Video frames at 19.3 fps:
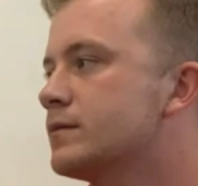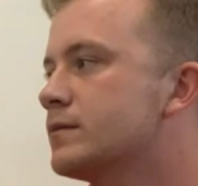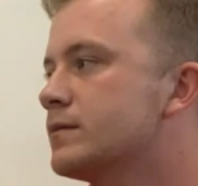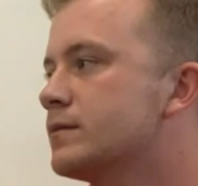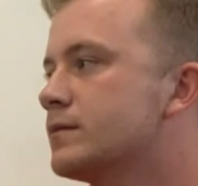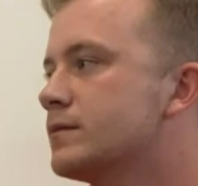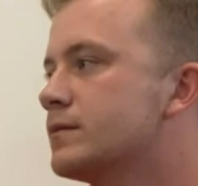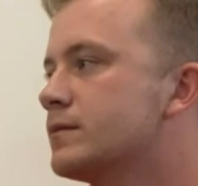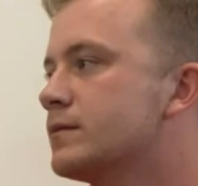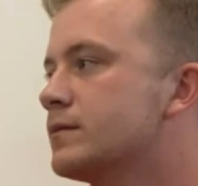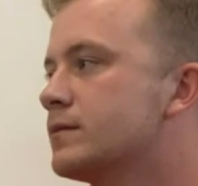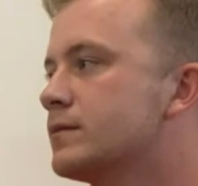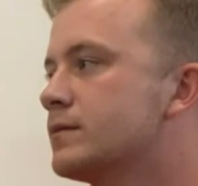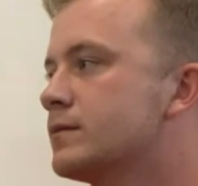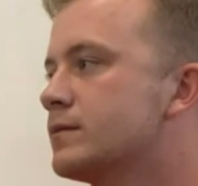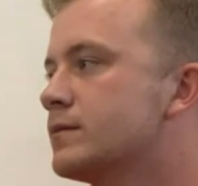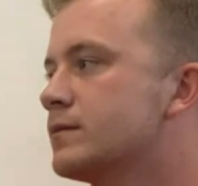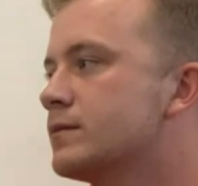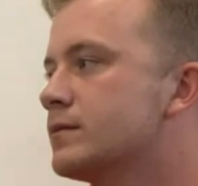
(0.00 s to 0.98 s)

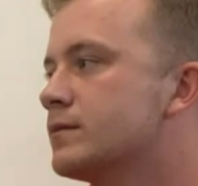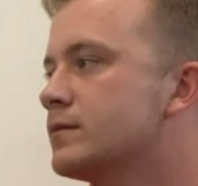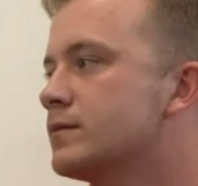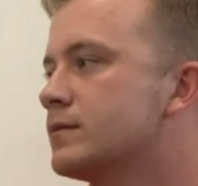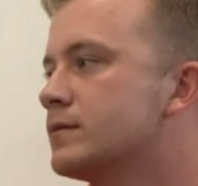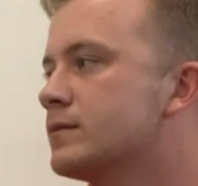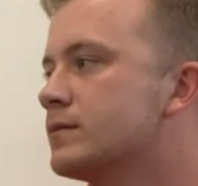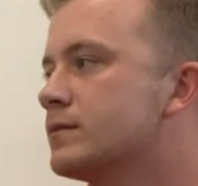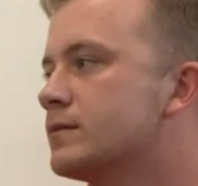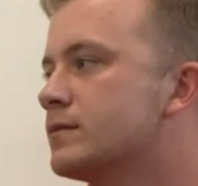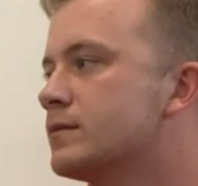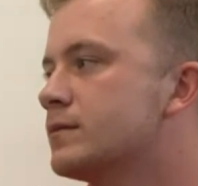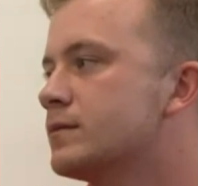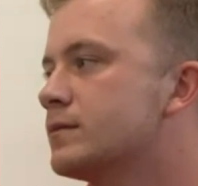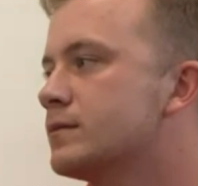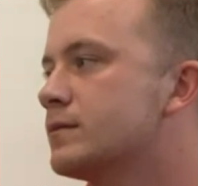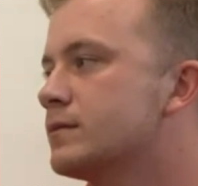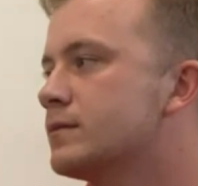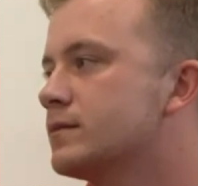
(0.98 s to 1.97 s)

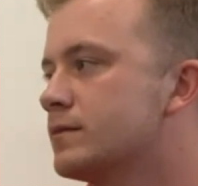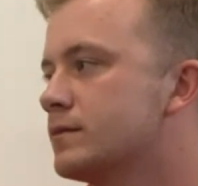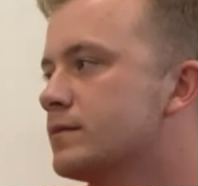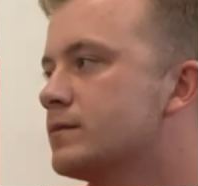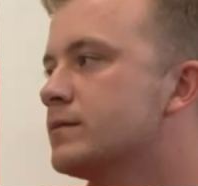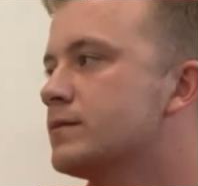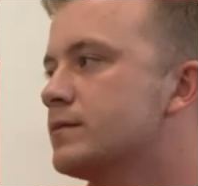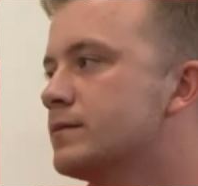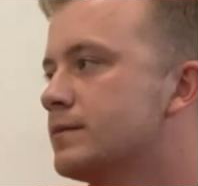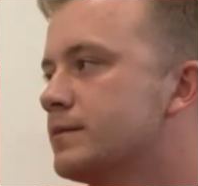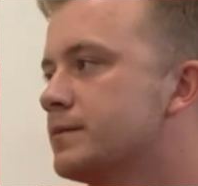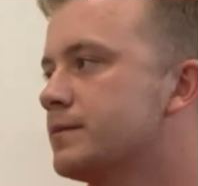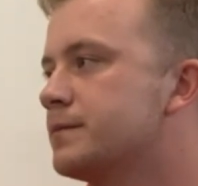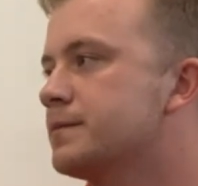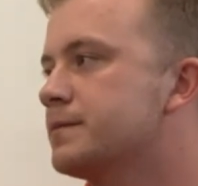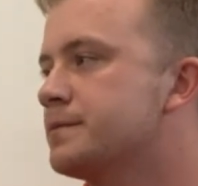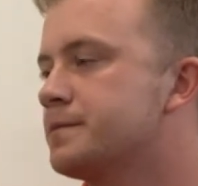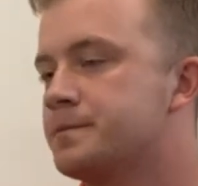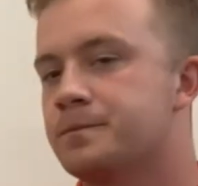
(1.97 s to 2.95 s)

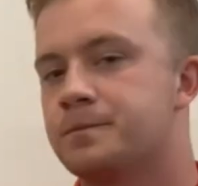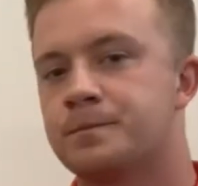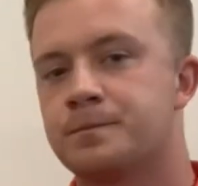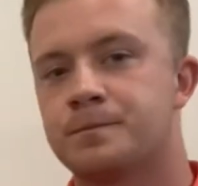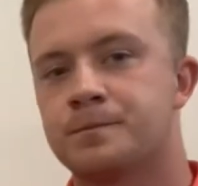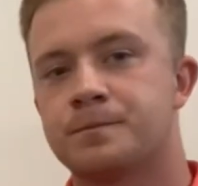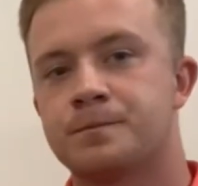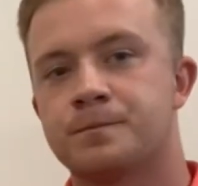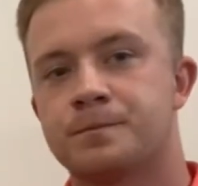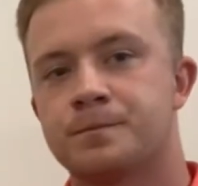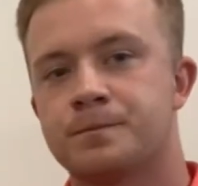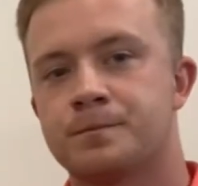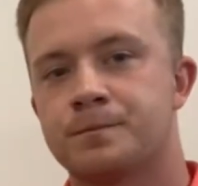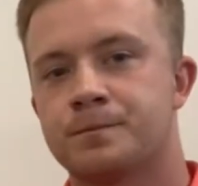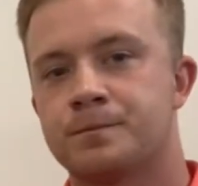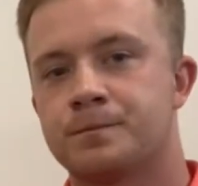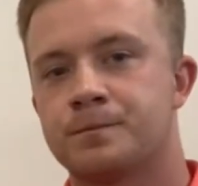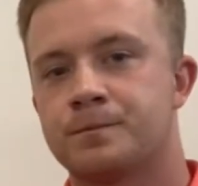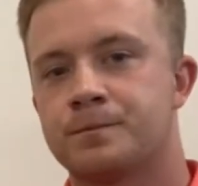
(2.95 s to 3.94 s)

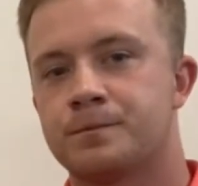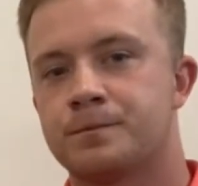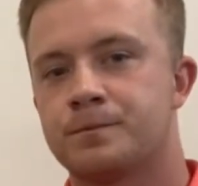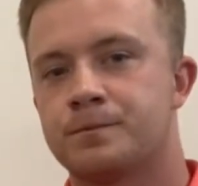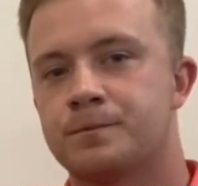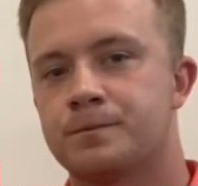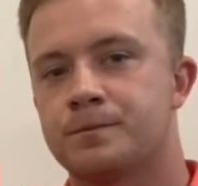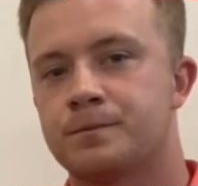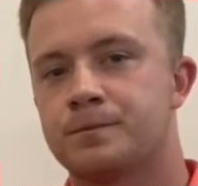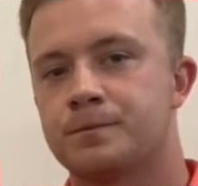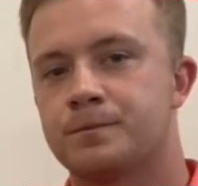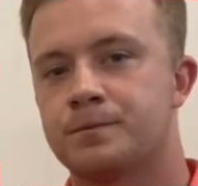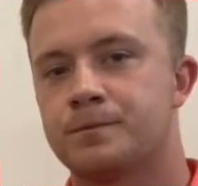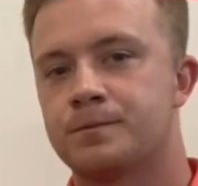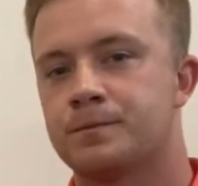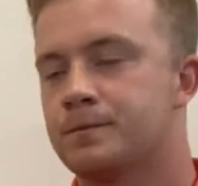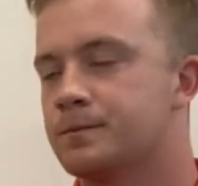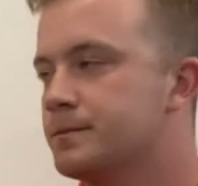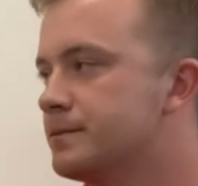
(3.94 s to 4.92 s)

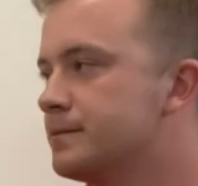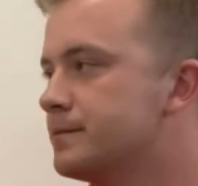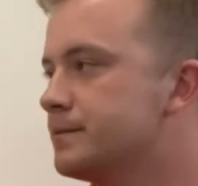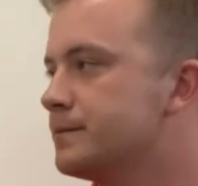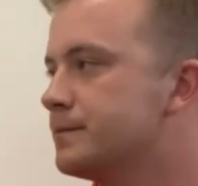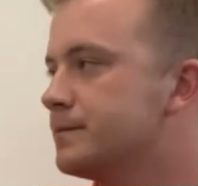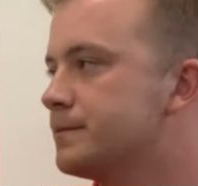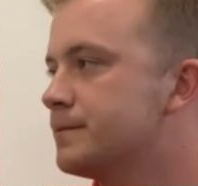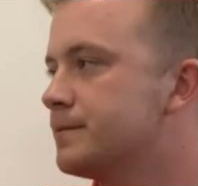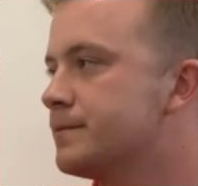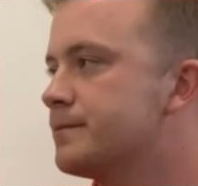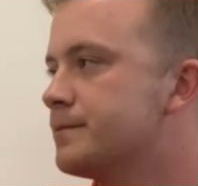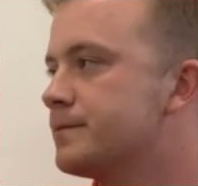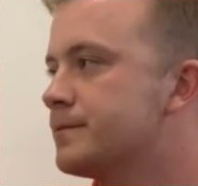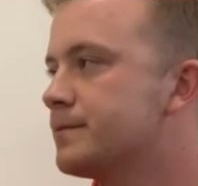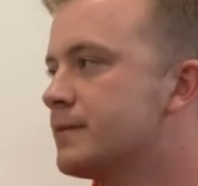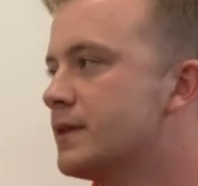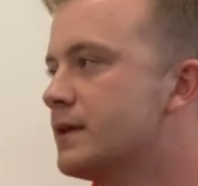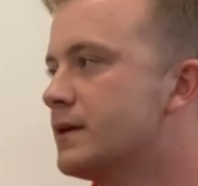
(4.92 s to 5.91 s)

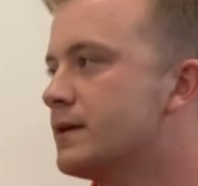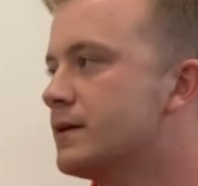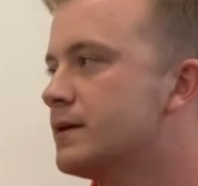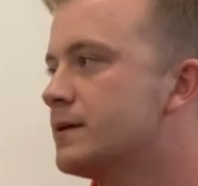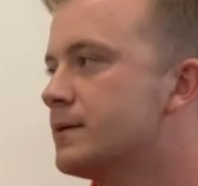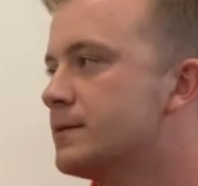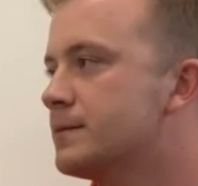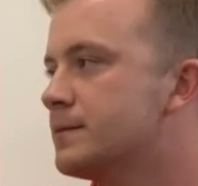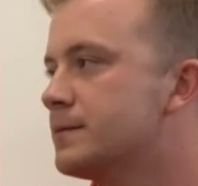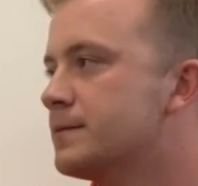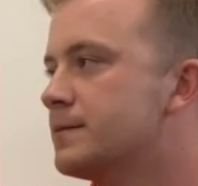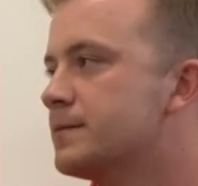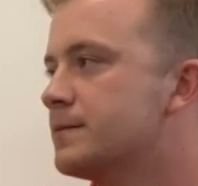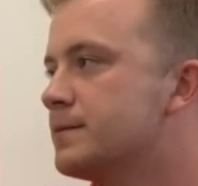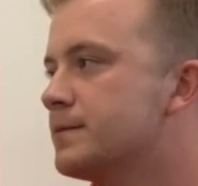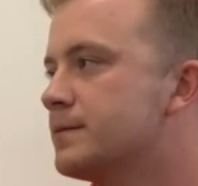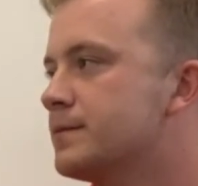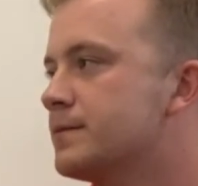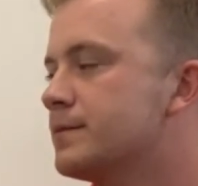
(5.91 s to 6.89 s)

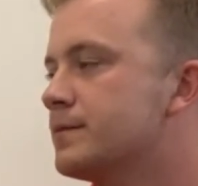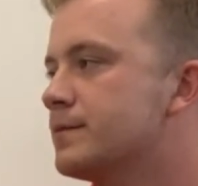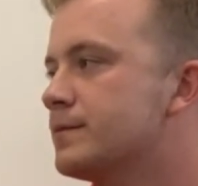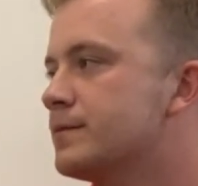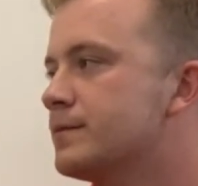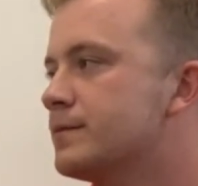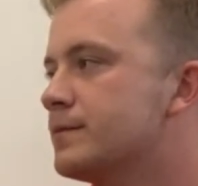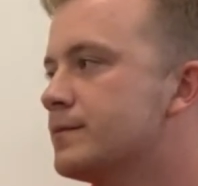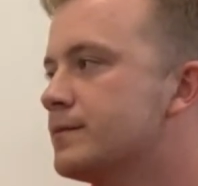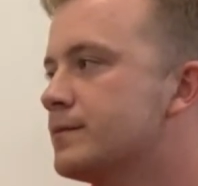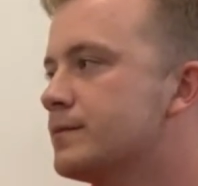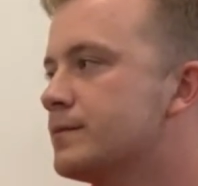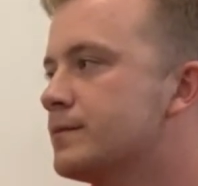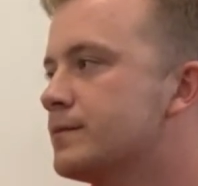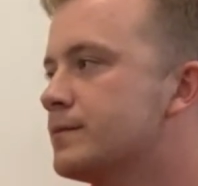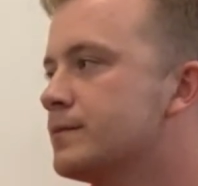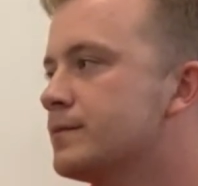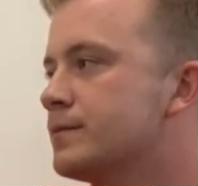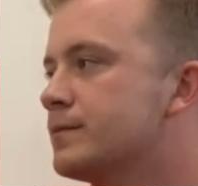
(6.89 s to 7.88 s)

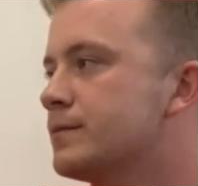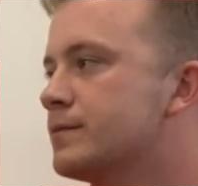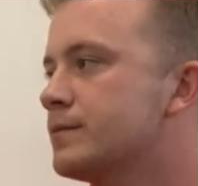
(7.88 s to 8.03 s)
(silent)